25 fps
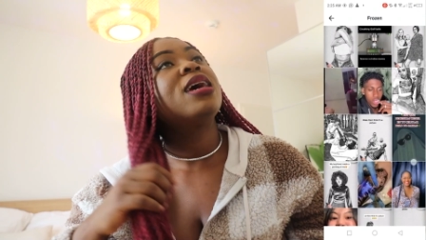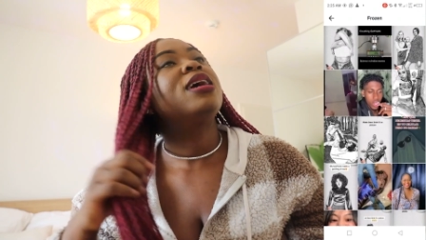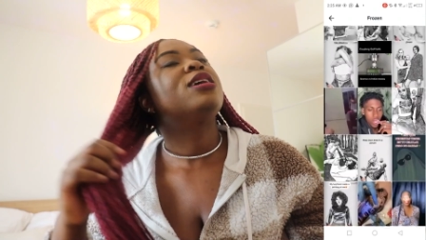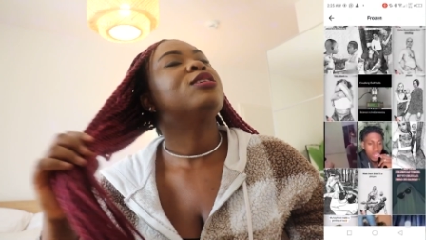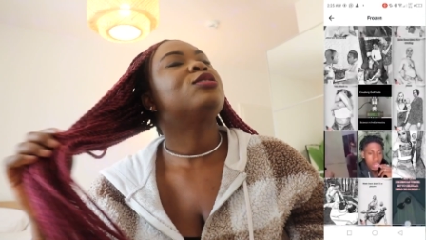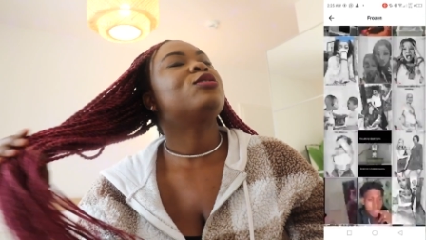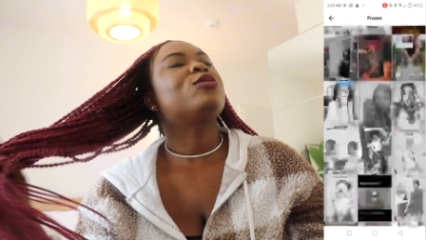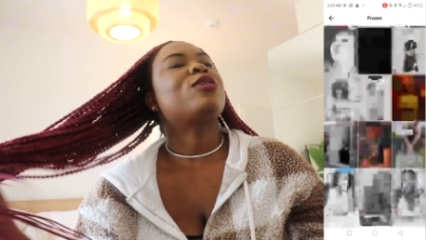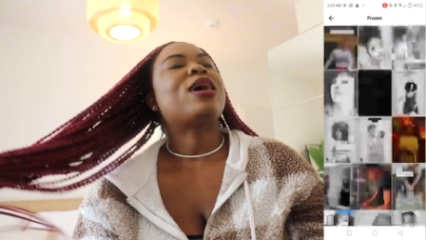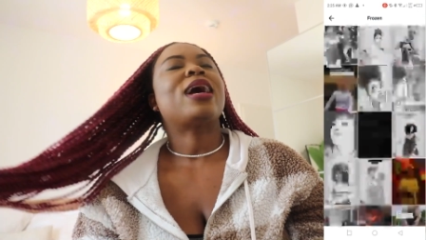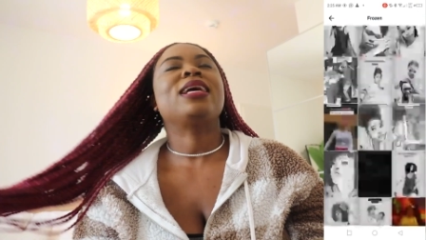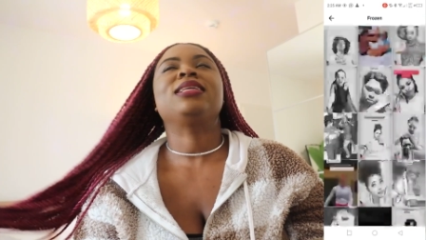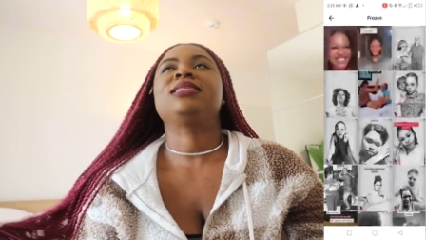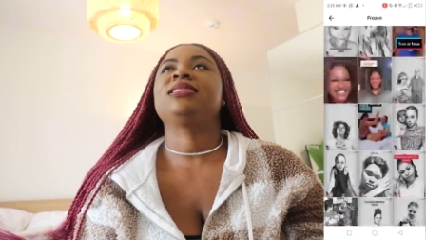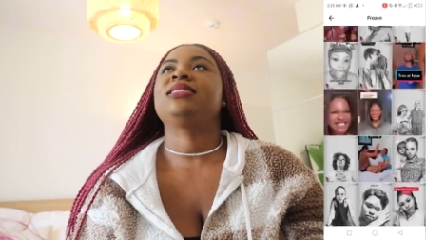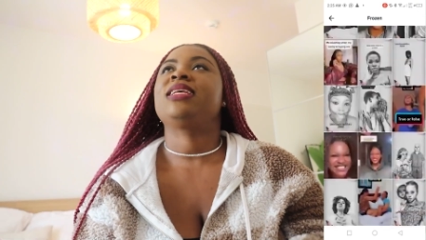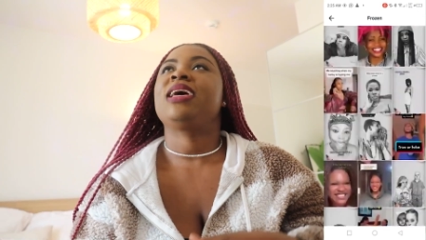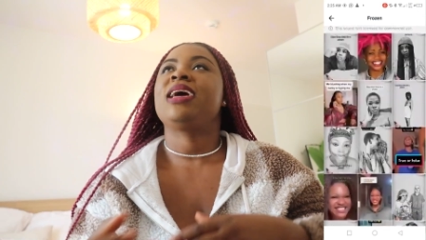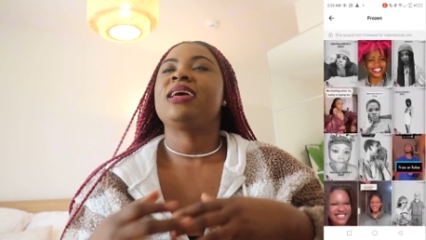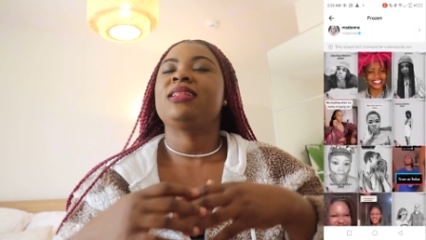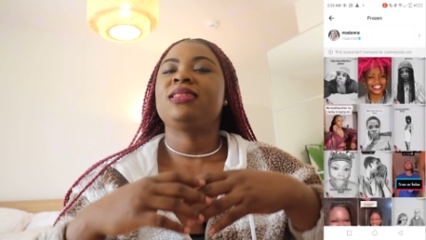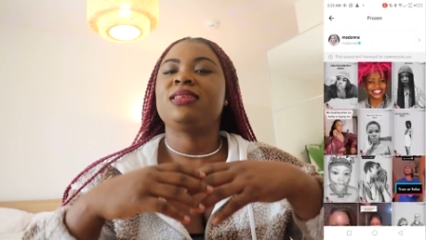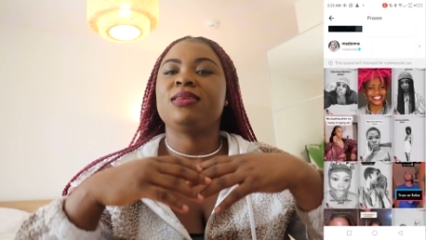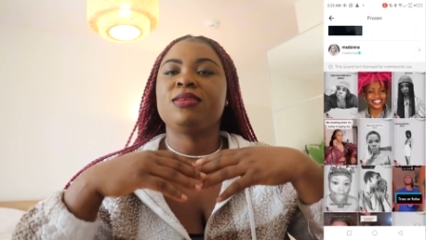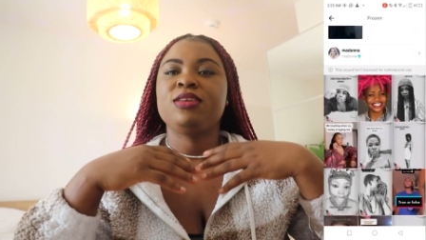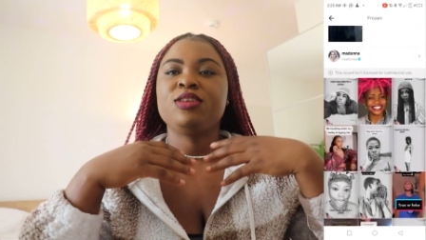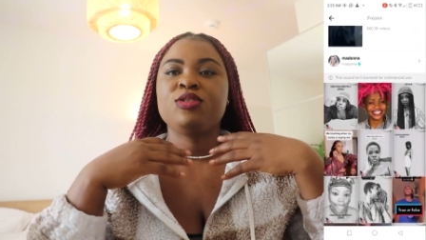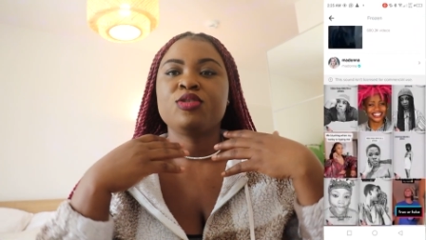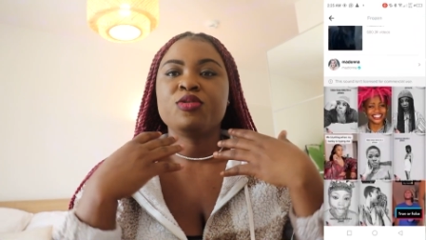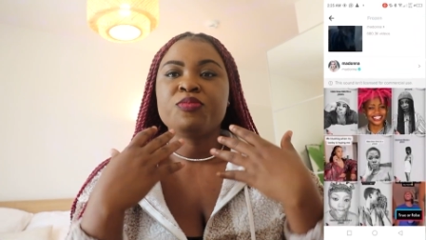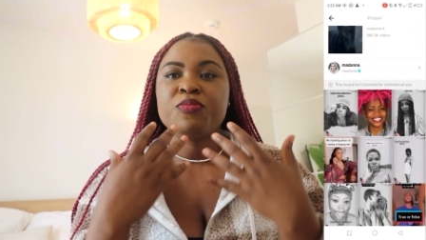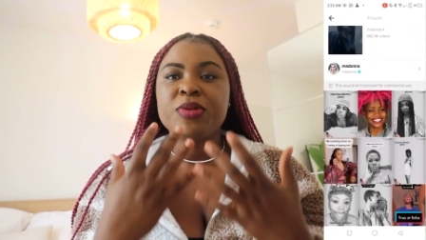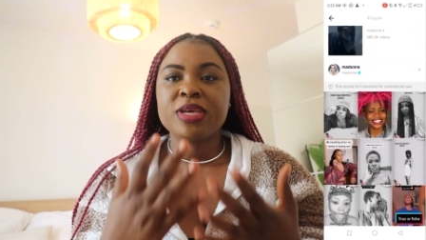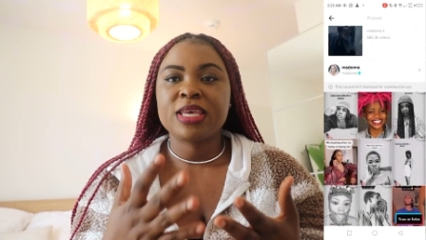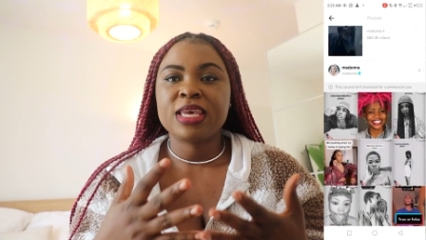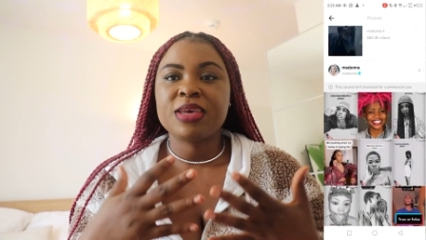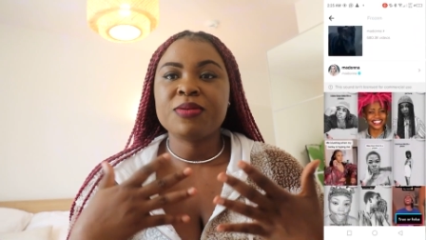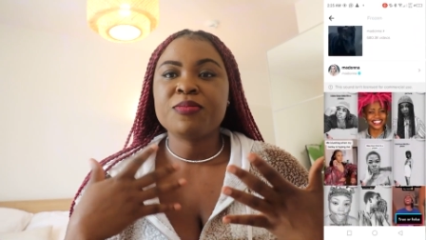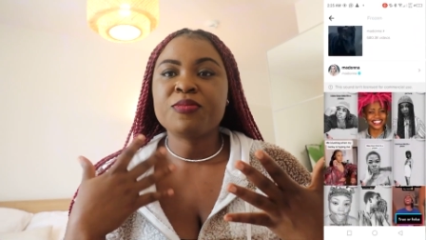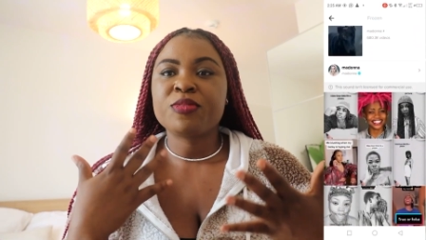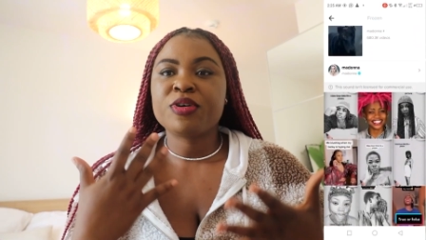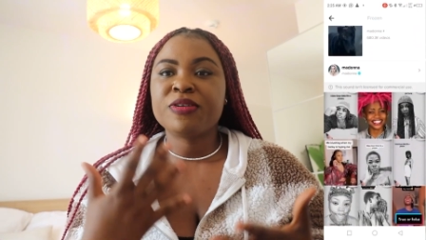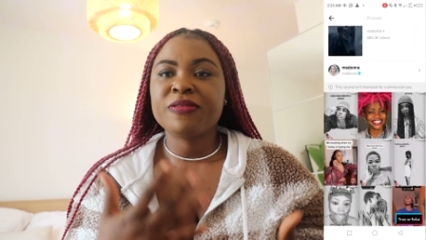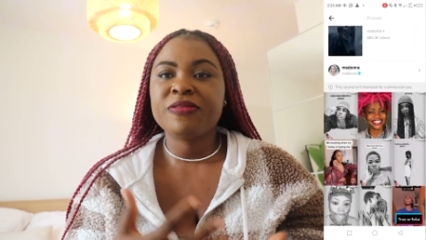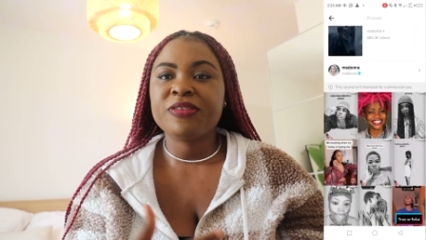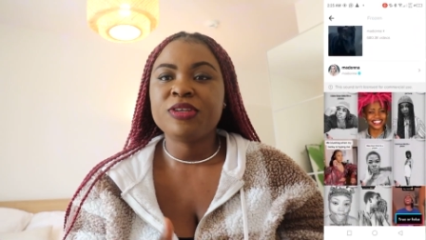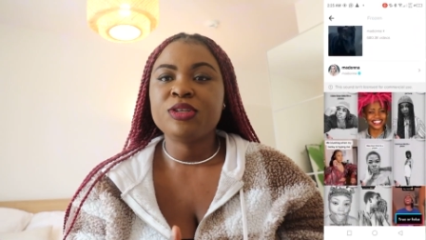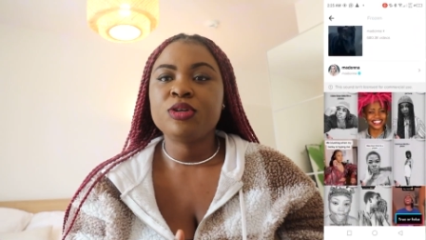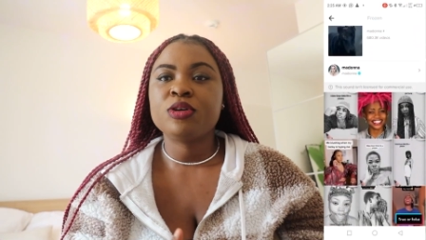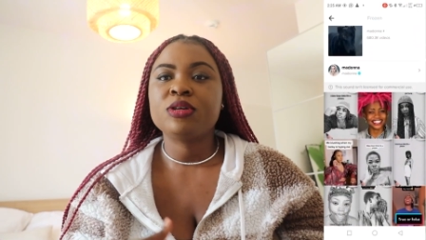So I started, making more
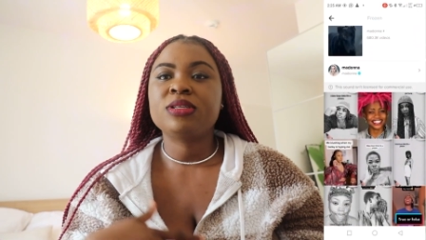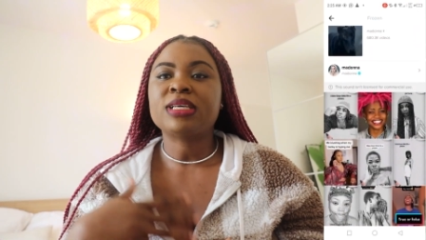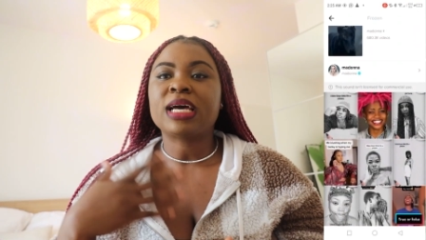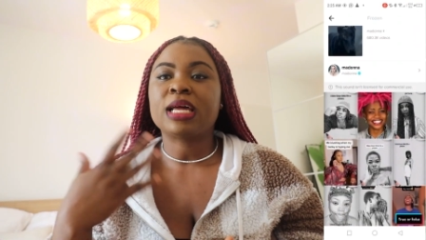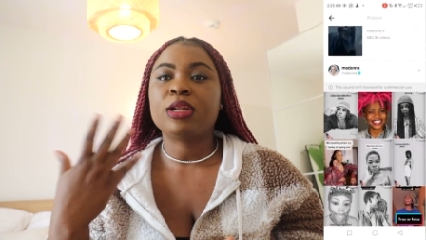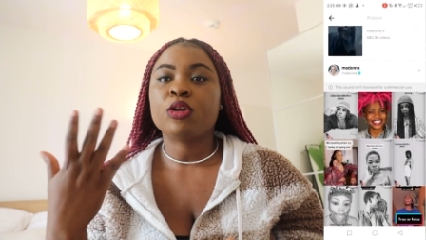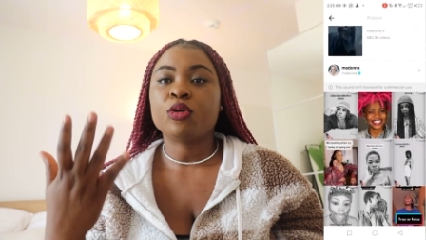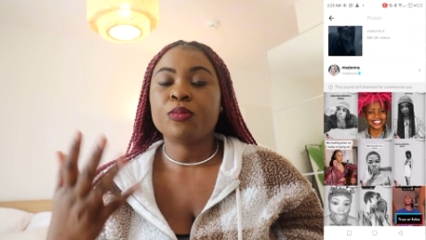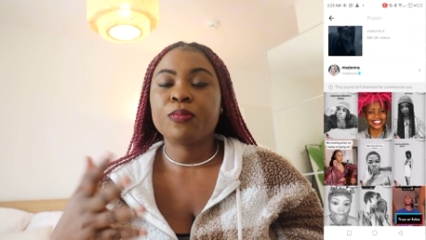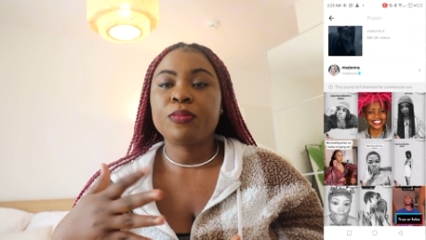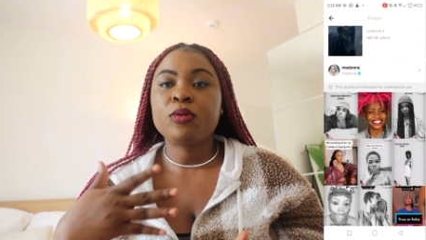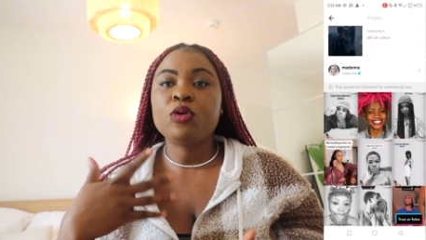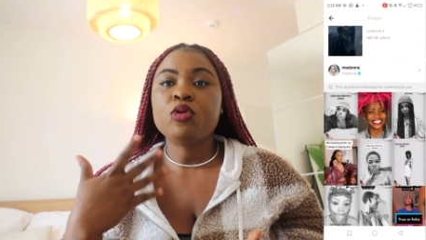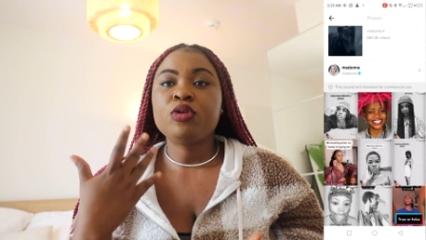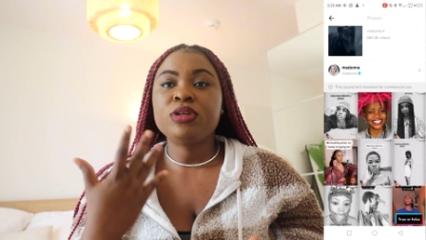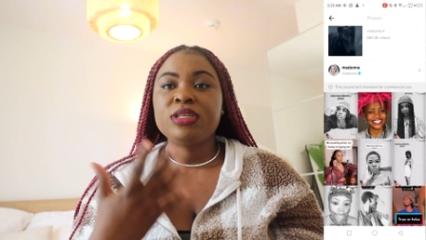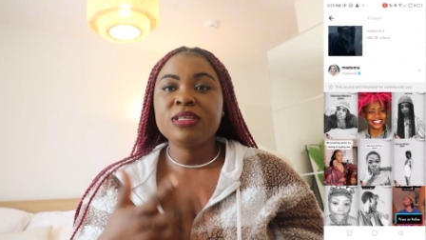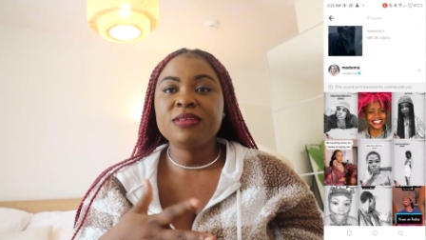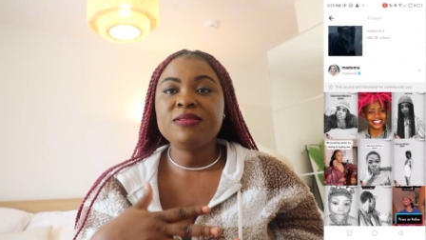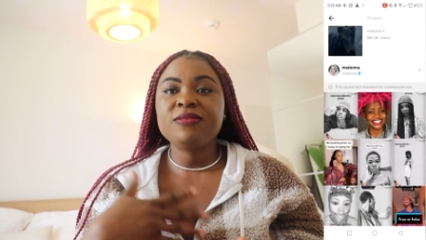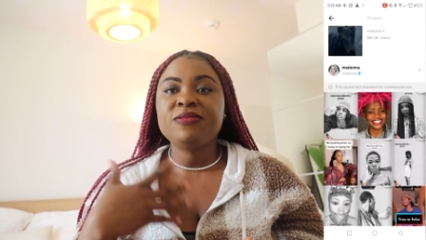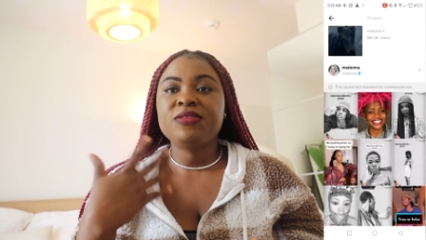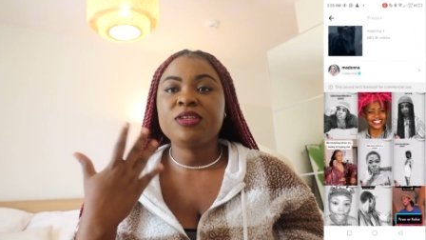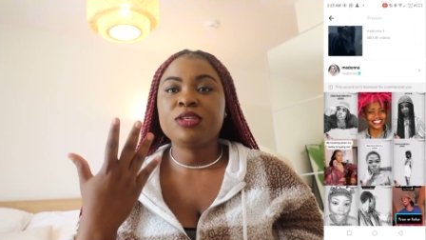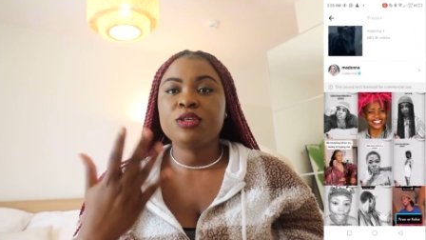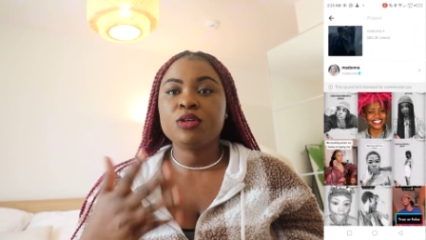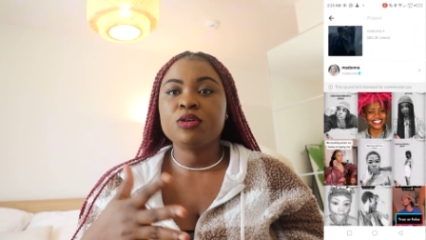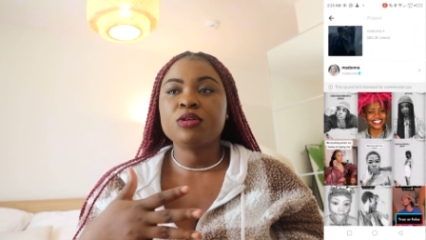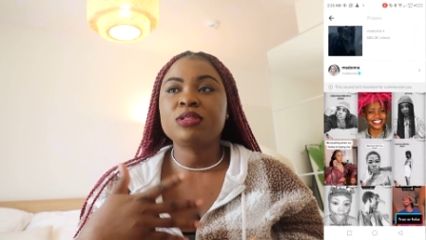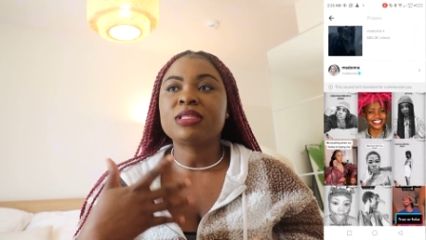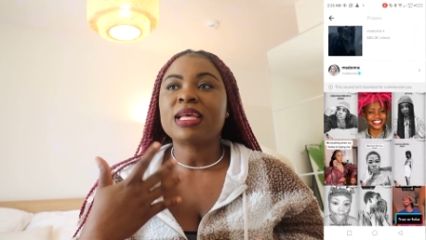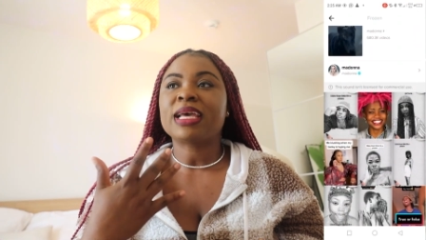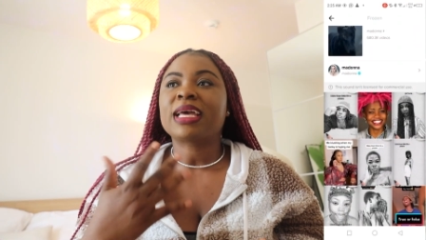videos and uploading videos.